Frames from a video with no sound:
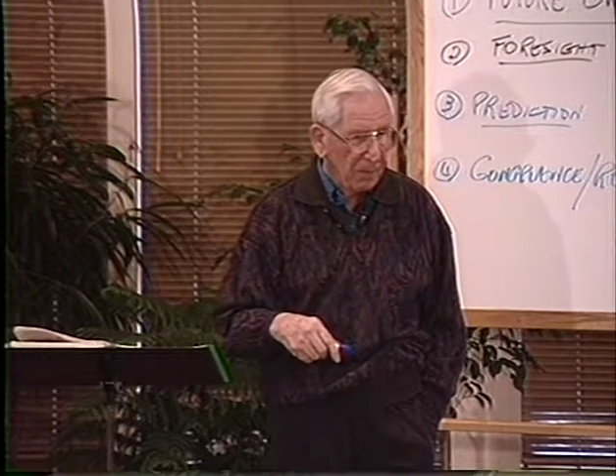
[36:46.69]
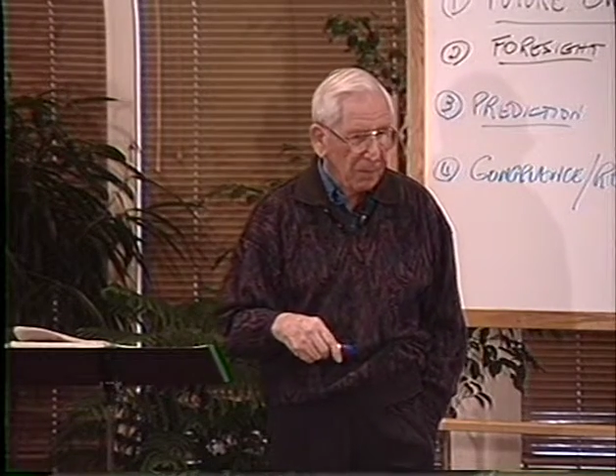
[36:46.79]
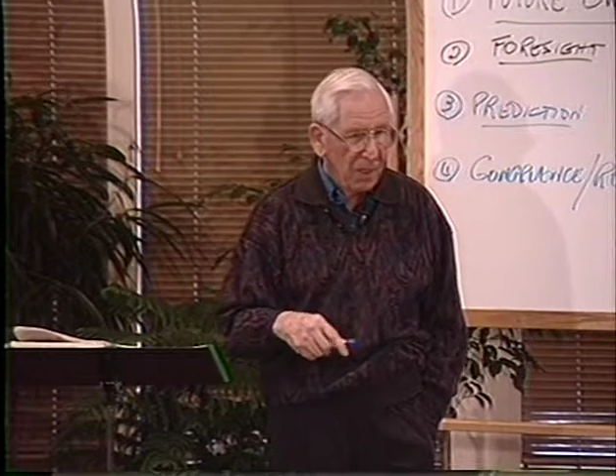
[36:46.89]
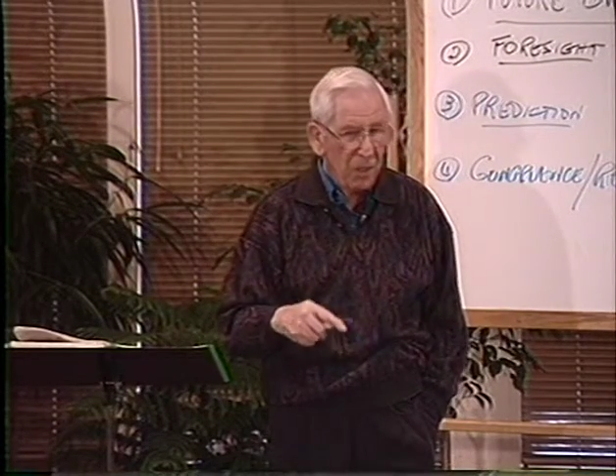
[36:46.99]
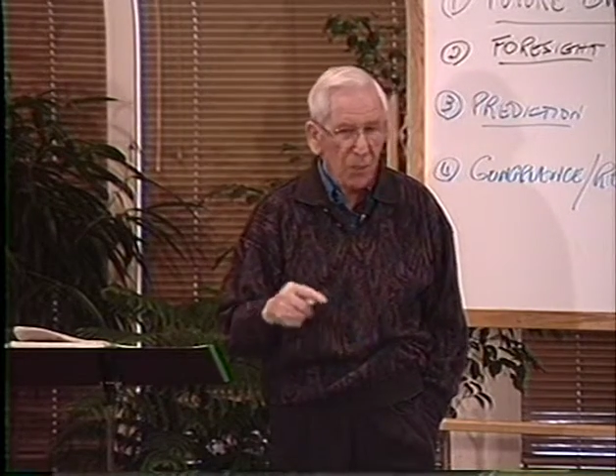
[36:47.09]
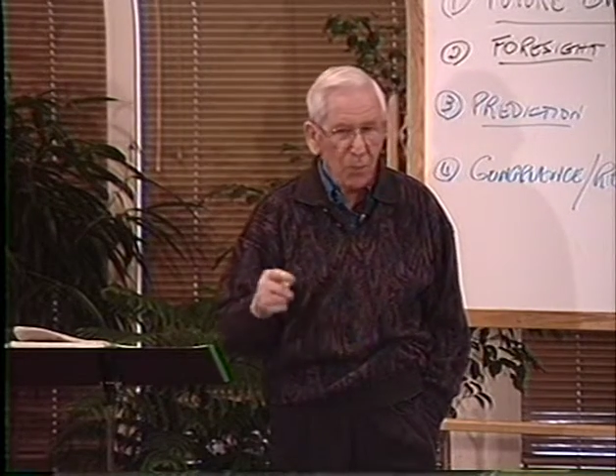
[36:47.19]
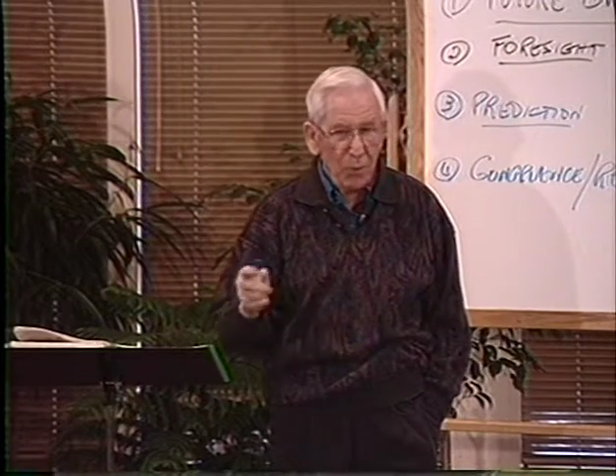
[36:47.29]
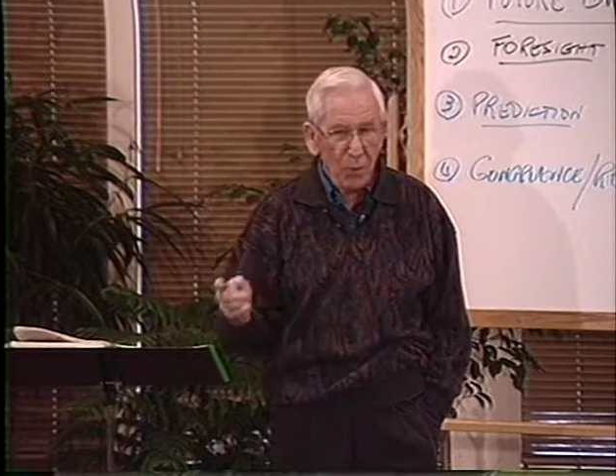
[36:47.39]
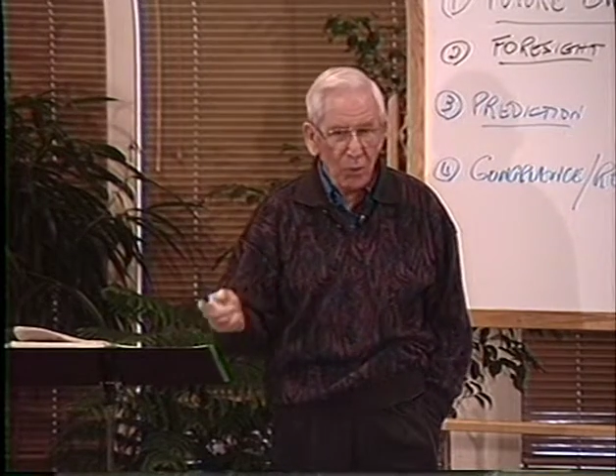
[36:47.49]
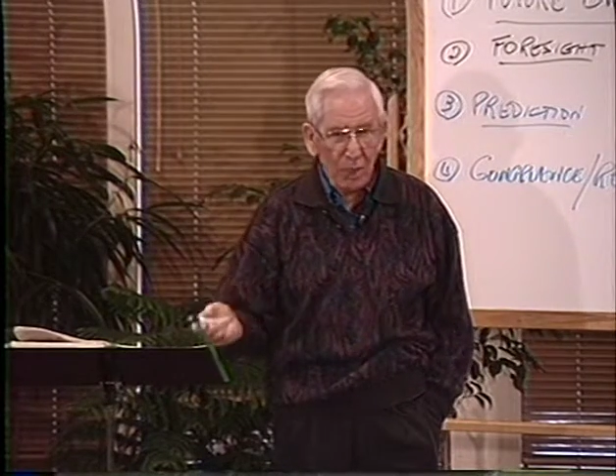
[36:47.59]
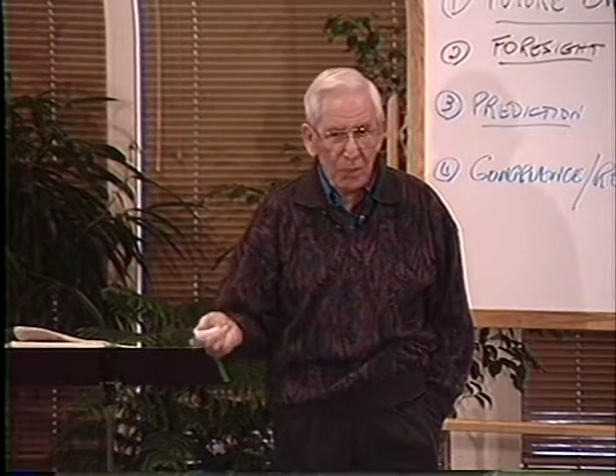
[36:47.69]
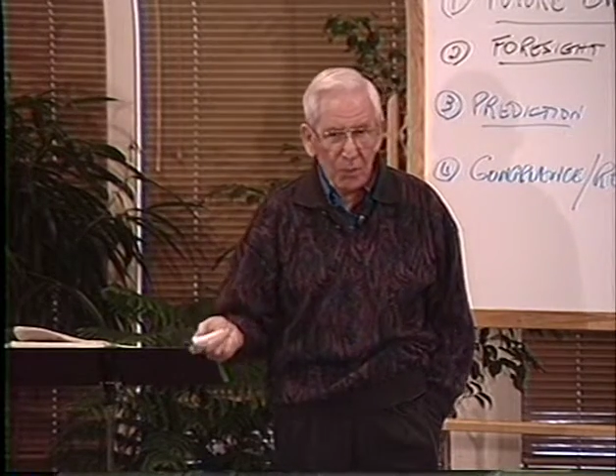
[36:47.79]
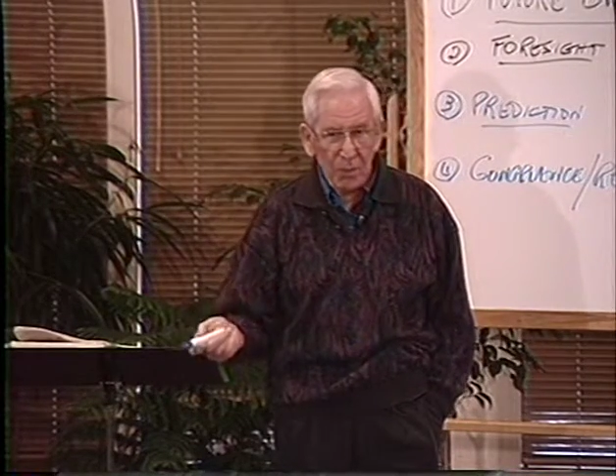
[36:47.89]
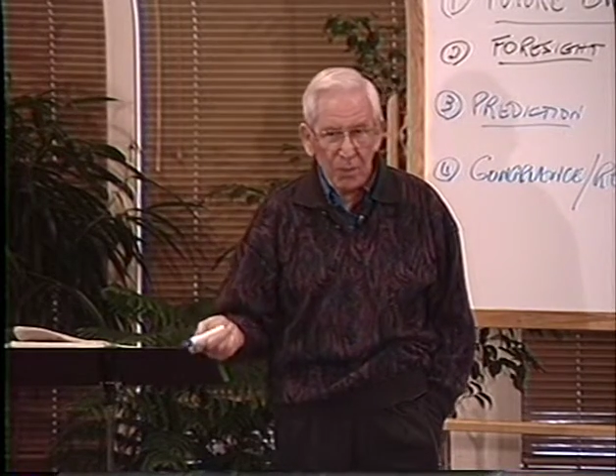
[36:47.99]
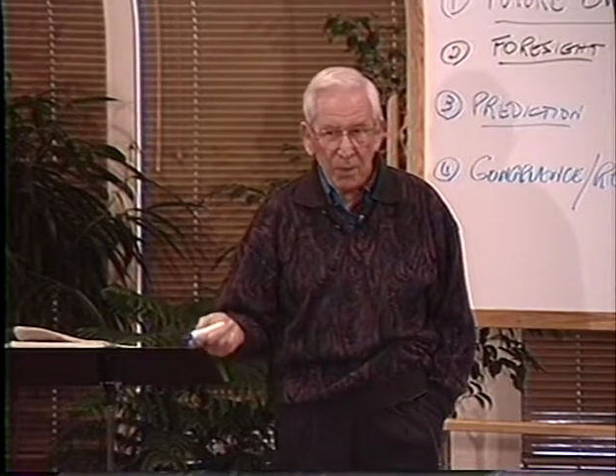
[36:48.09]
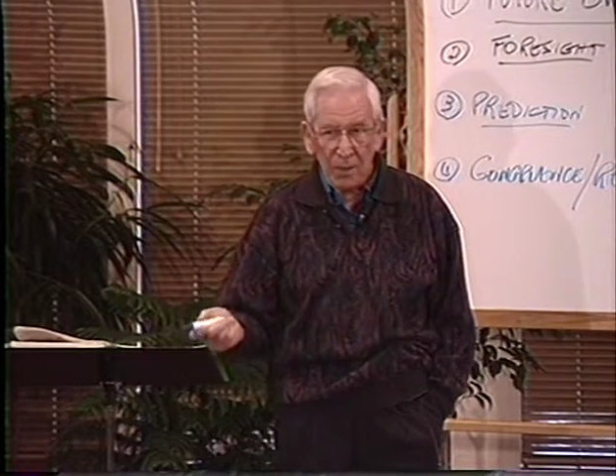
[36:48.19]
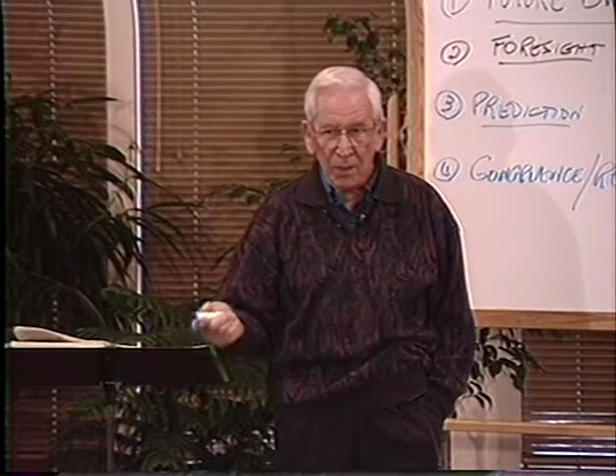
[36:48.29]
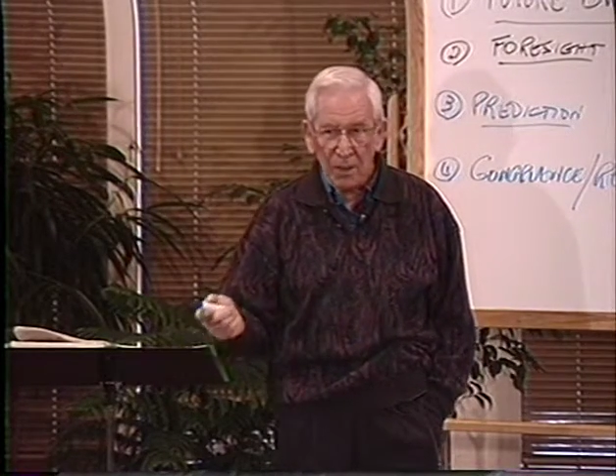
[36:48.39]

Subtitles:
then you can build up